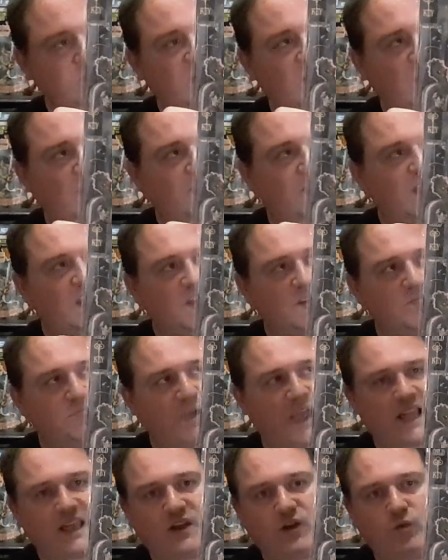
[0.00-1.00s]
and then
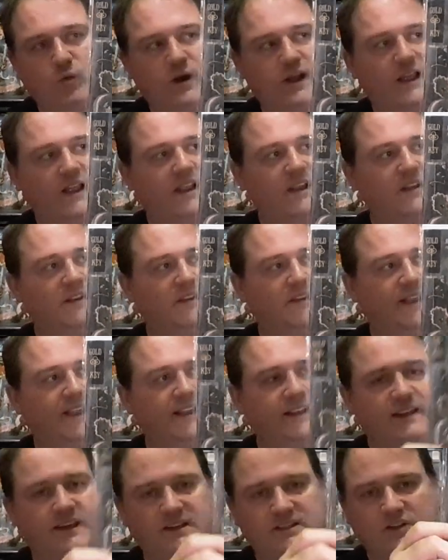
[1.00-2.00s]
pack it away
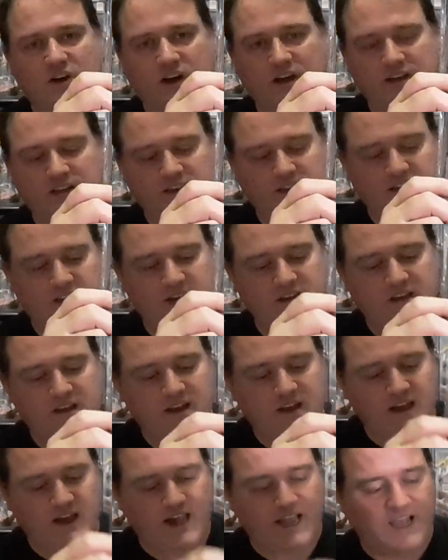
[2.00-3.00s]
neatly, tightly,
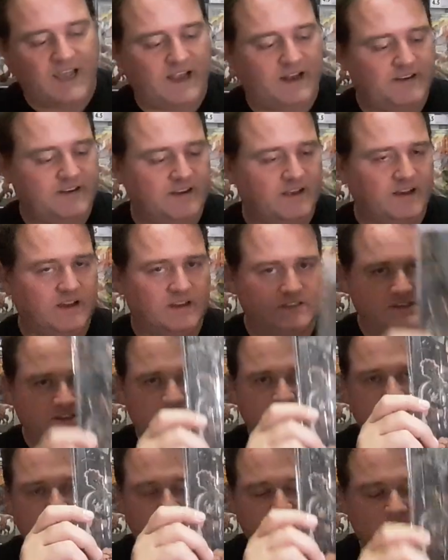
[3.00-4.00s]
and
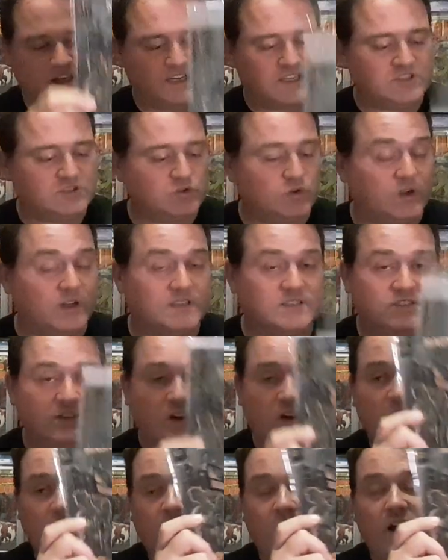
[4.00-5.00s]
just enjoy it.
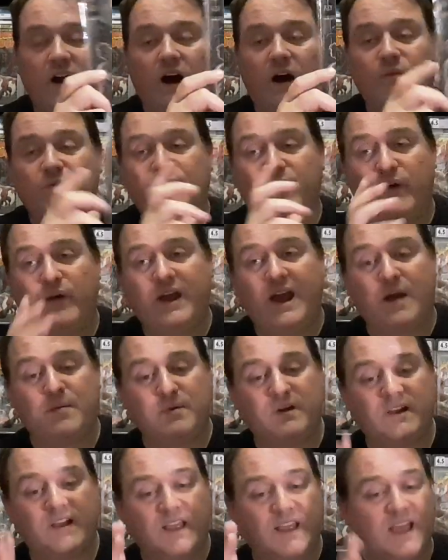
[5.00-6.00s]
So I'm very
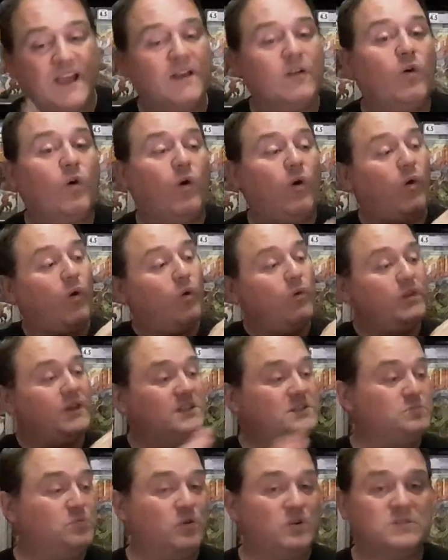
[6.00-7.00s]
happy to get all
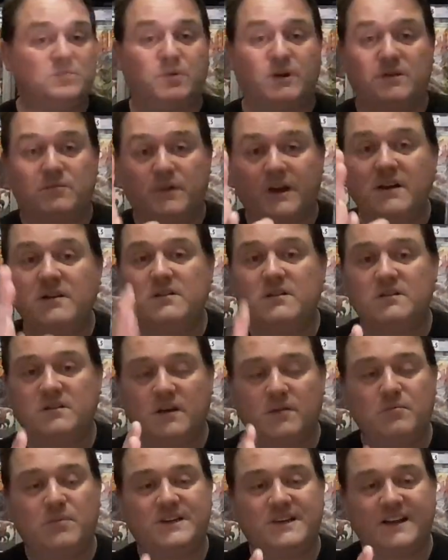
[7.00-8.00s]
these books, but
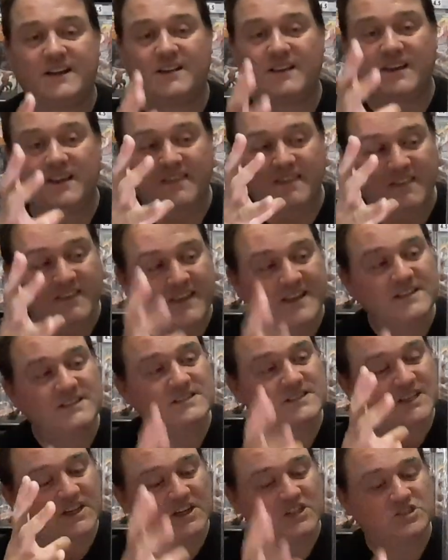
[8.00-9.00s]
in particularly
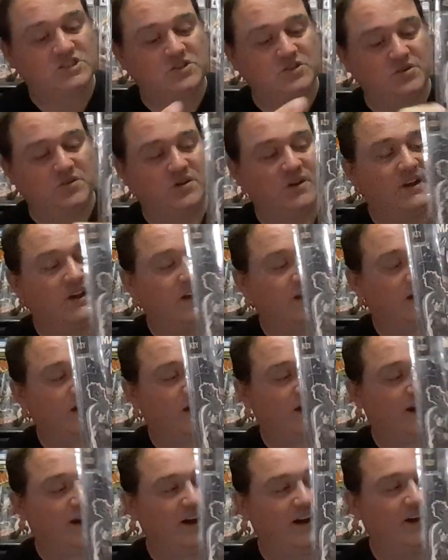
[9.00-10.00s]
this issue.
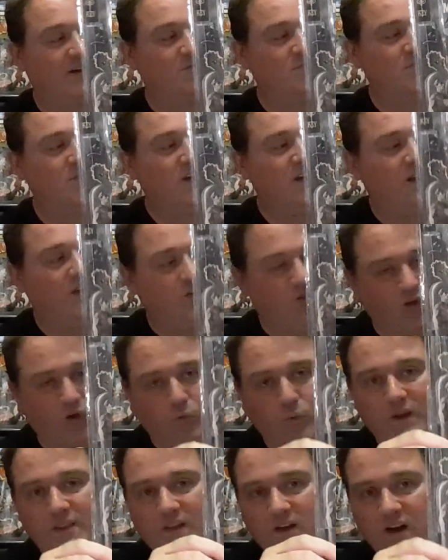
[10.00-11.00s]
Not
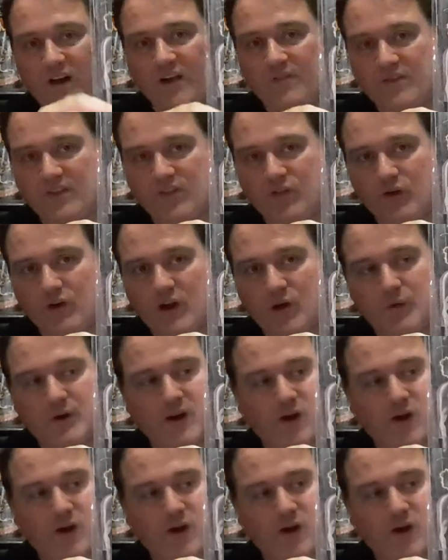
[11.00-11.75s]
one that I ever thought I would